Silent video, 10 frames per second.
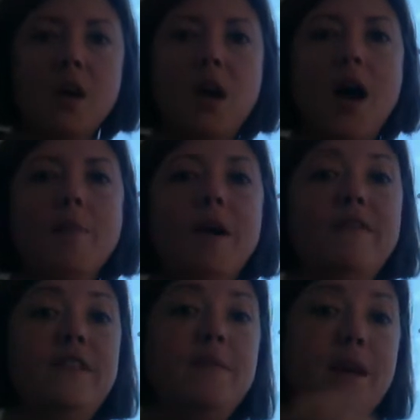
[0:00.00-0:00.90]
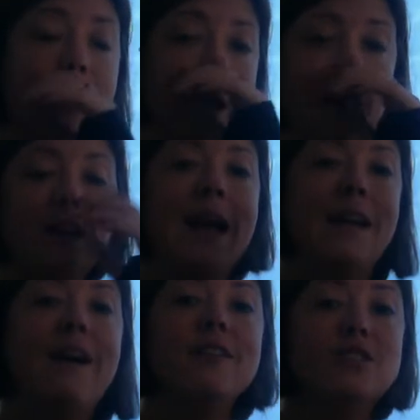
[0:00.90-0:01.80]
A
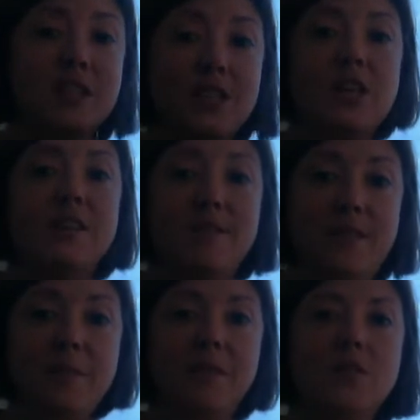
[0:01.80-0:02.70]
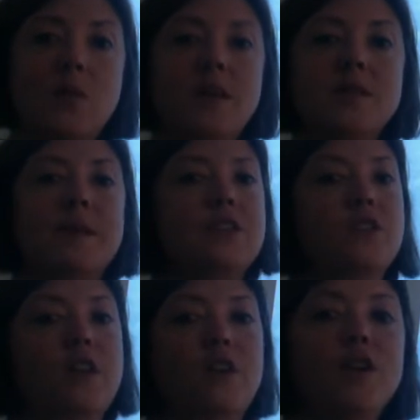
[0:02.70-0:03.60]
gynecologist can check the female as well to make
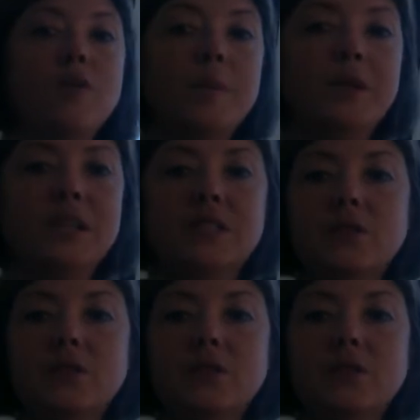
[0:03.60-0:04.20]
sure that her reproductive